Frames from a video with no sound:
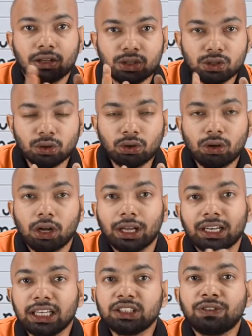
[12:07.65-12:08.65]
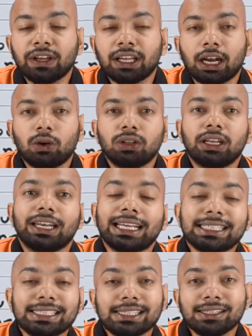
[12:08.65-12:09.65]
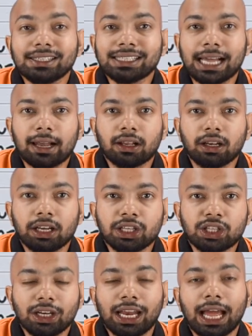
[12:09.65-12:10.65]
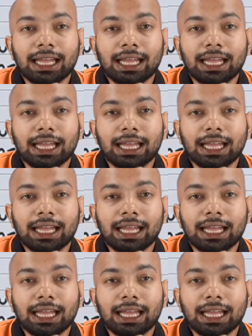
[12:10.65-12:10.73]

So let's figure out the next year's calculation,